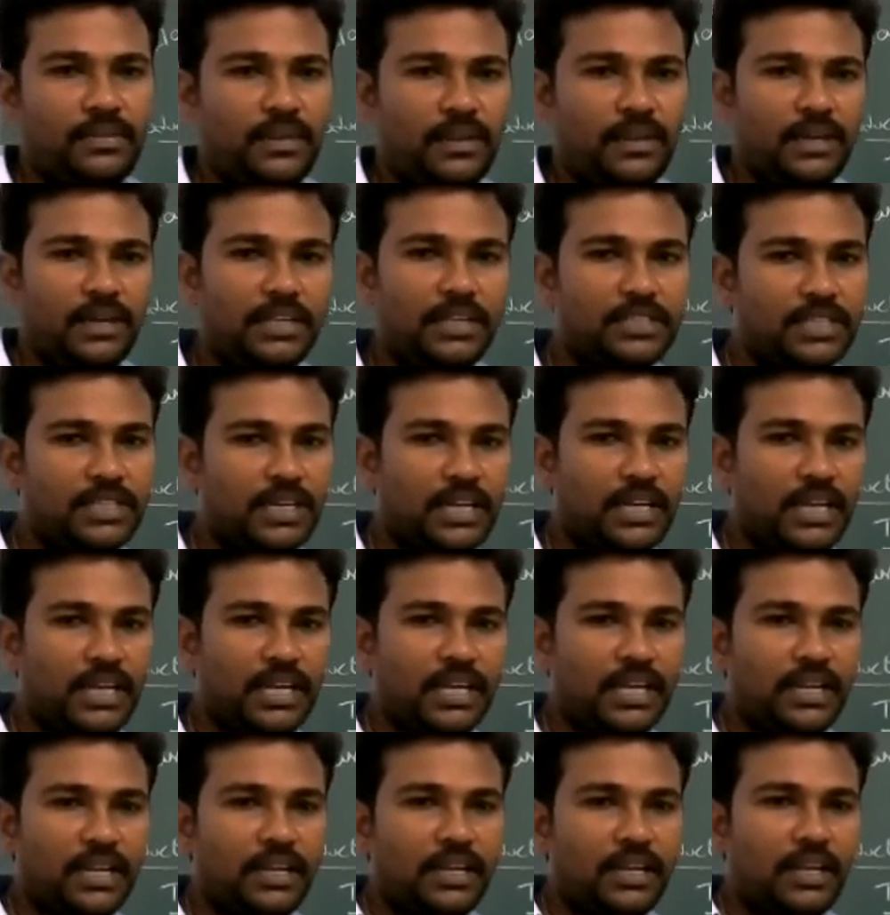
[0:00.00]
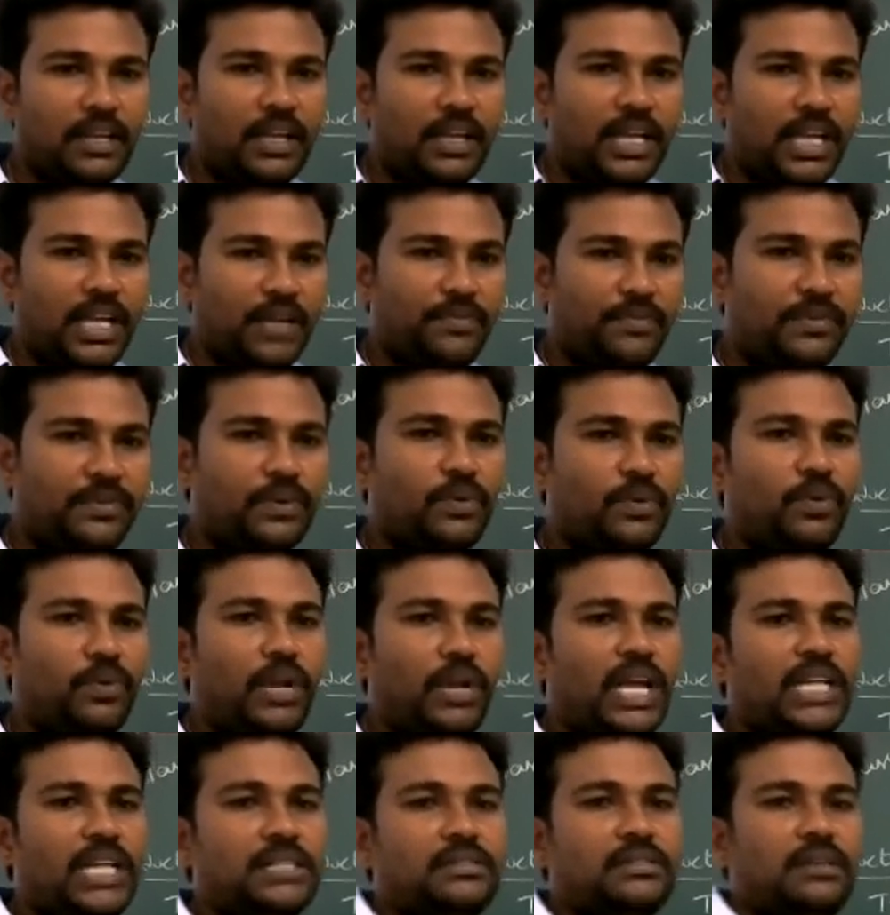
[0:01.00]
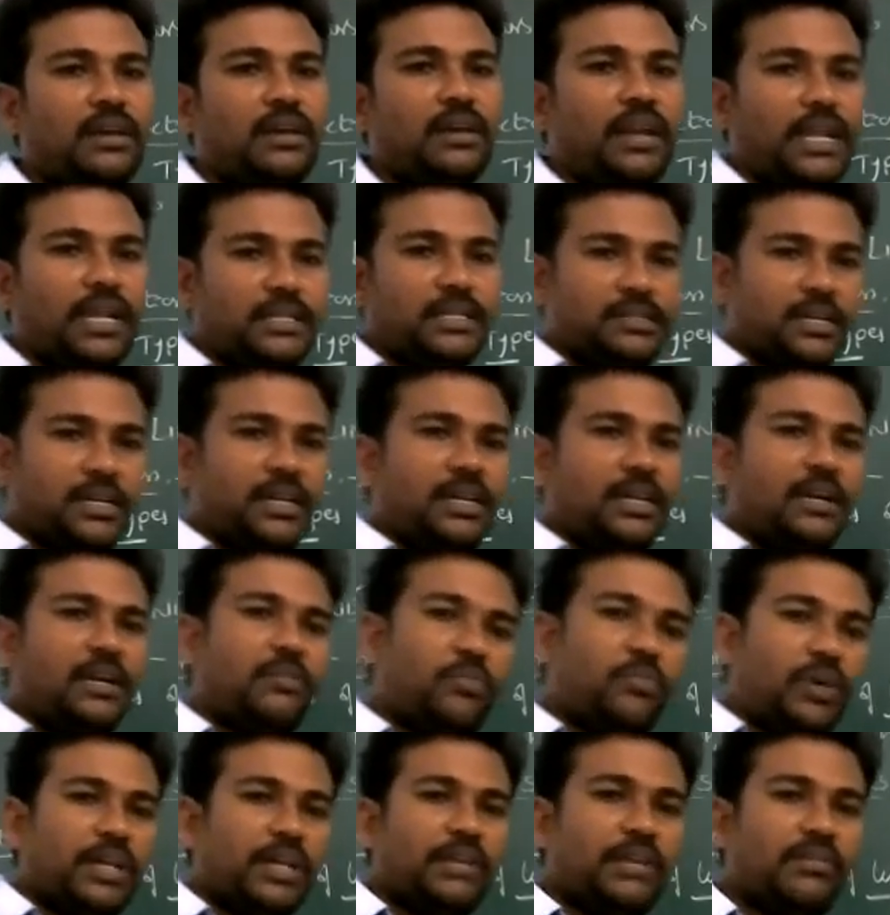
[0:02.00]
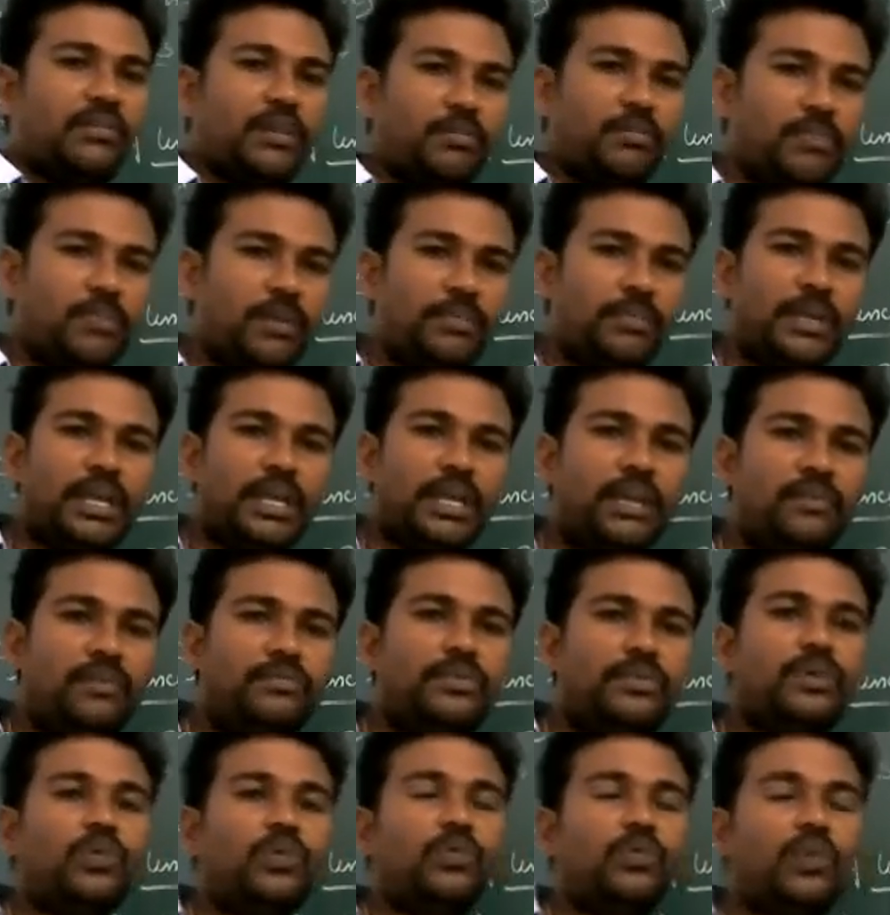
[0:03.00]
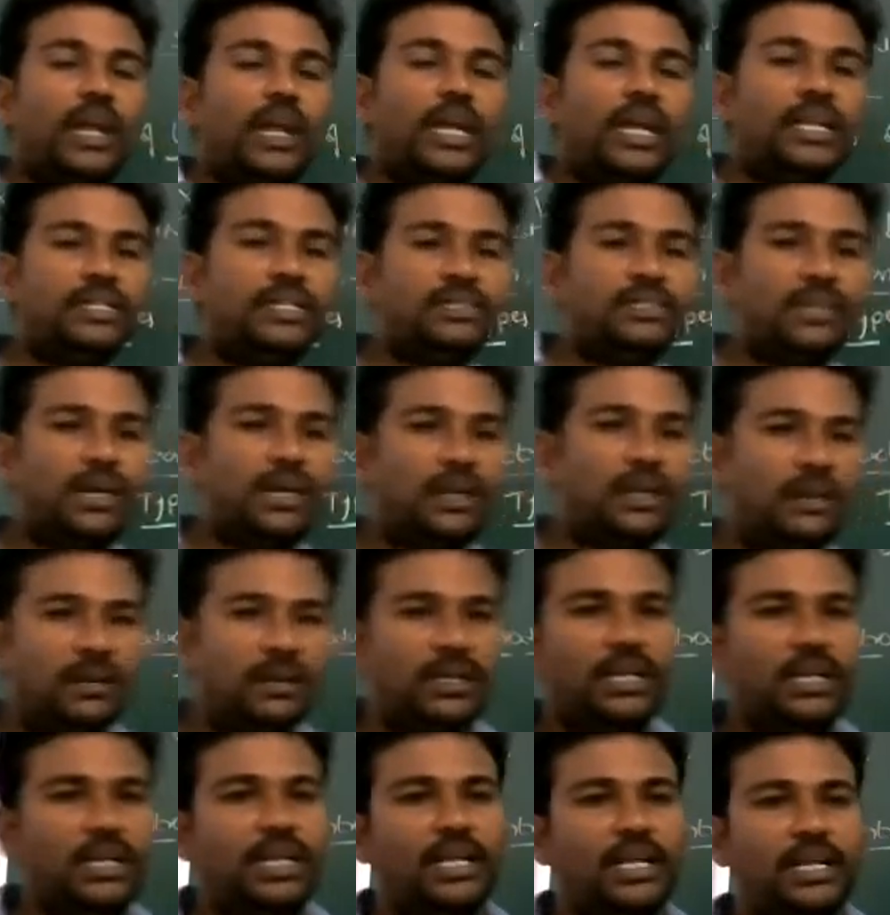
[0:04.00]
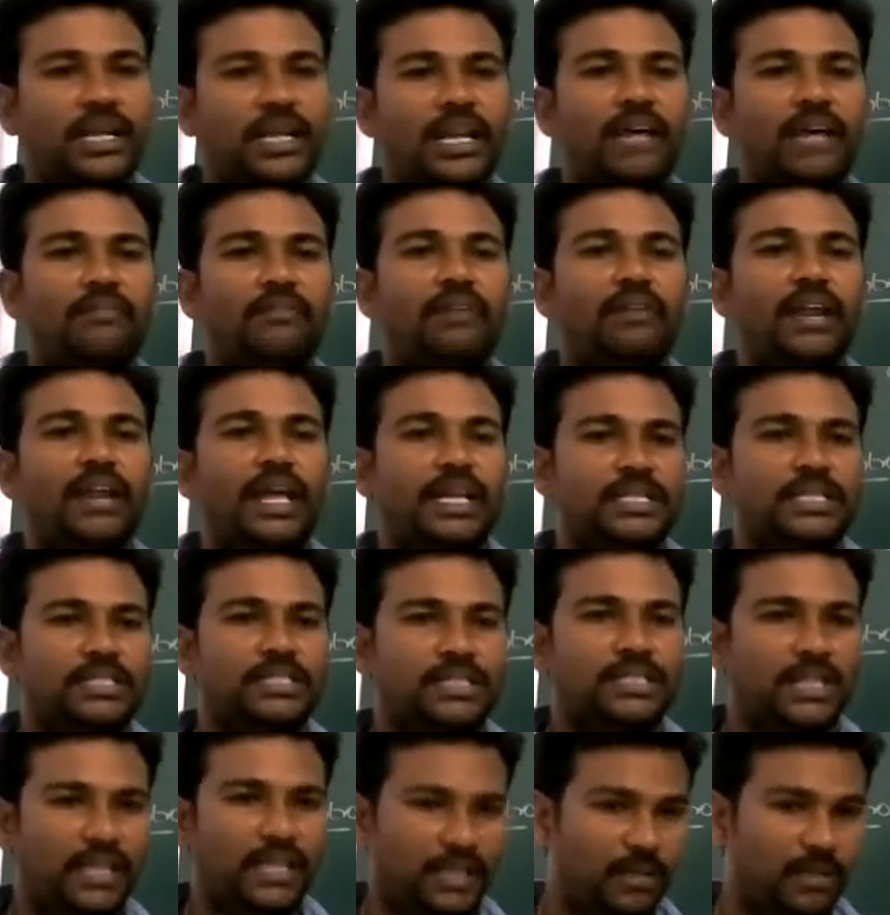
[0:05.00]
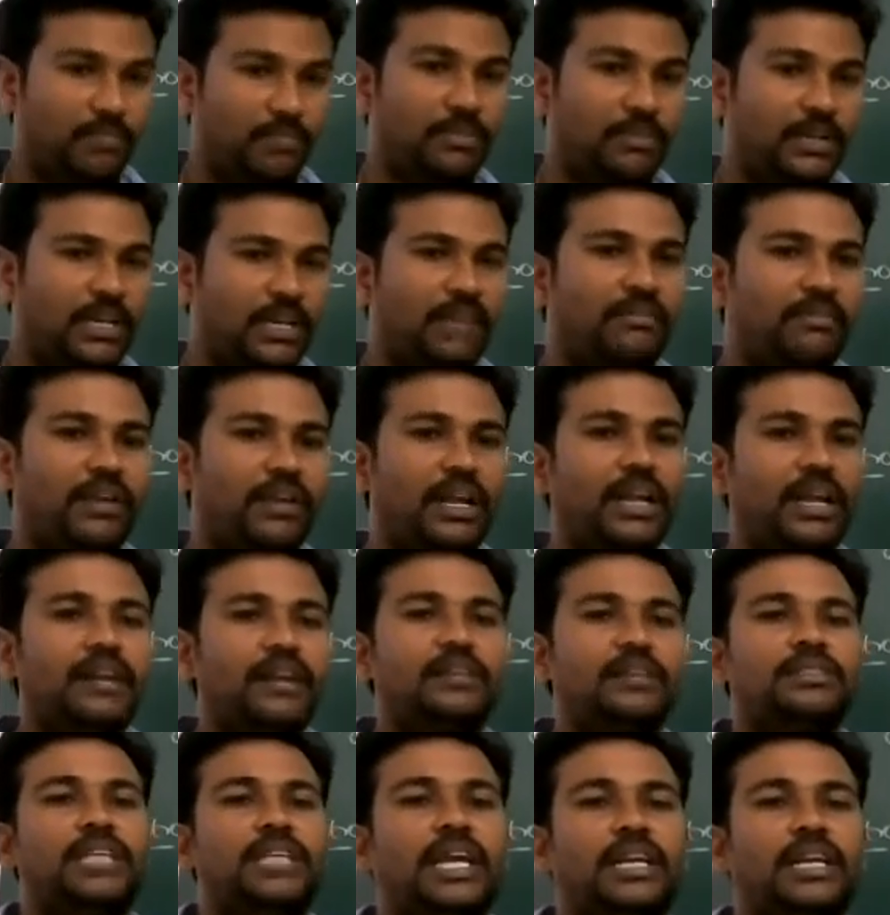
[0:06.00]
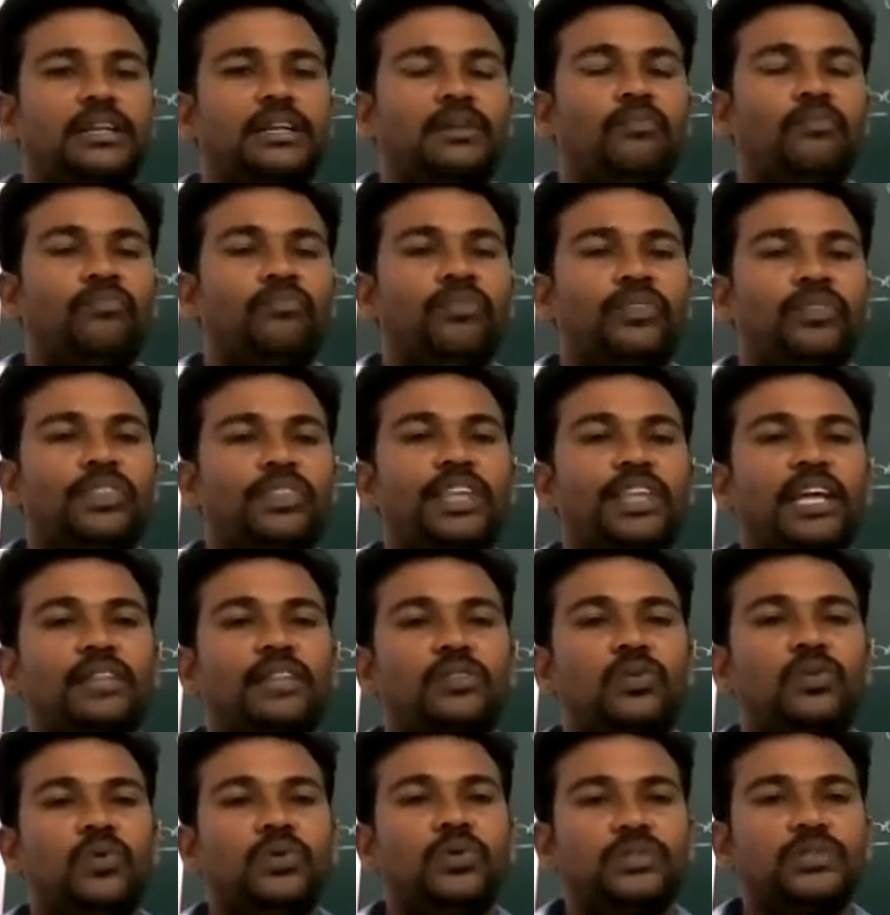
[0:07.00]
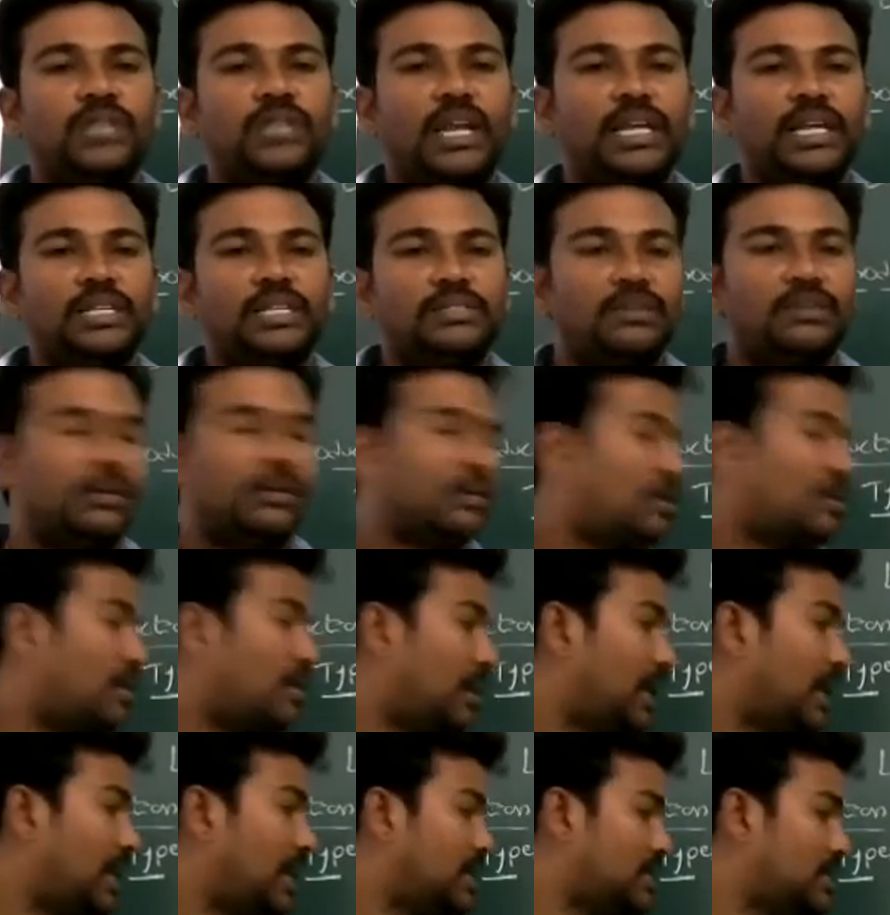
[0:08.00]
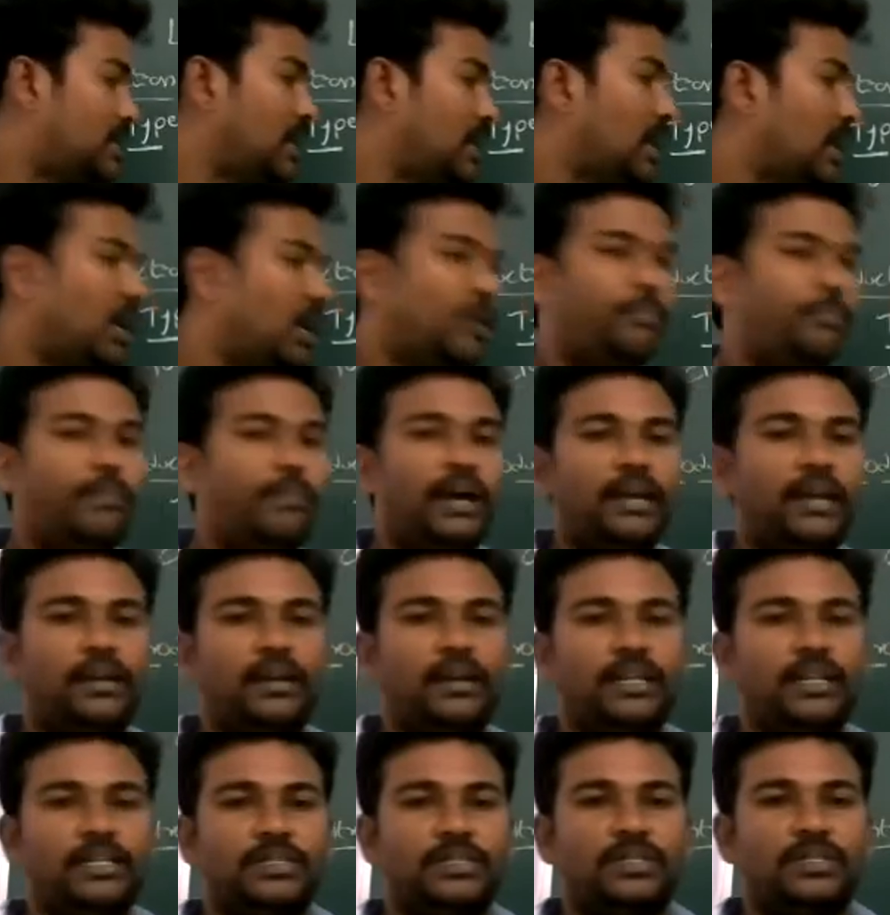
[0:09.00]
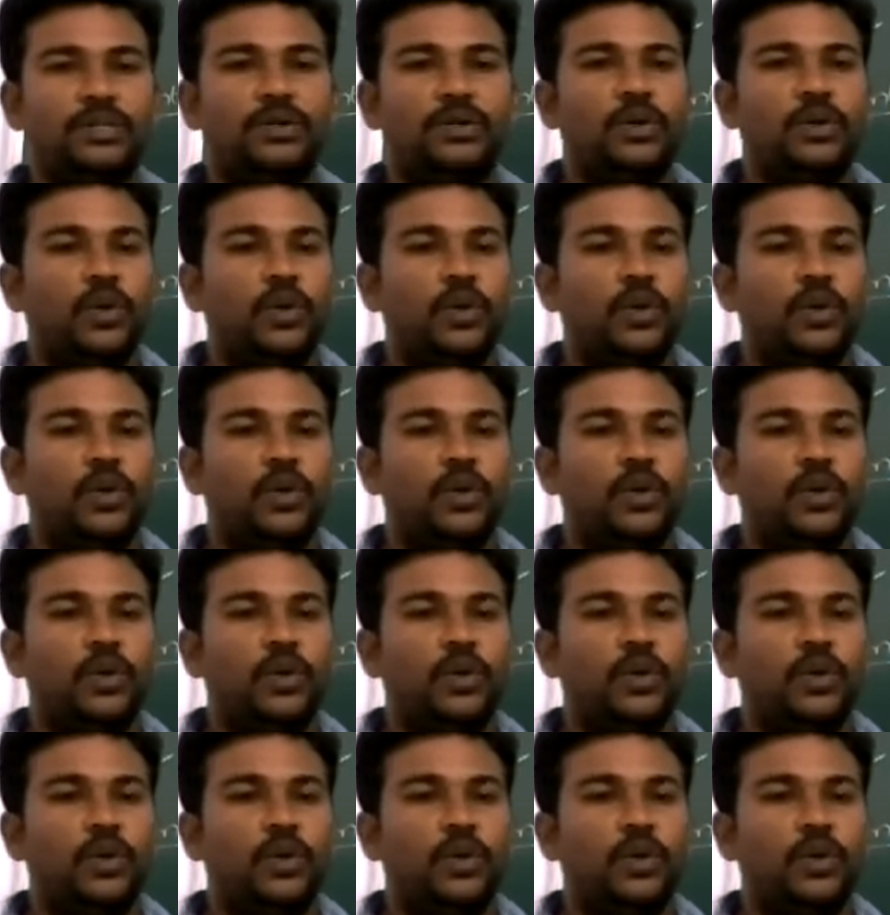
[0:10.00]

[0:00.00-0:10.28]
Is it clear? If two lines are extended, whatever it may be, if two lines are never intersect, then those lines are called as parallel lines.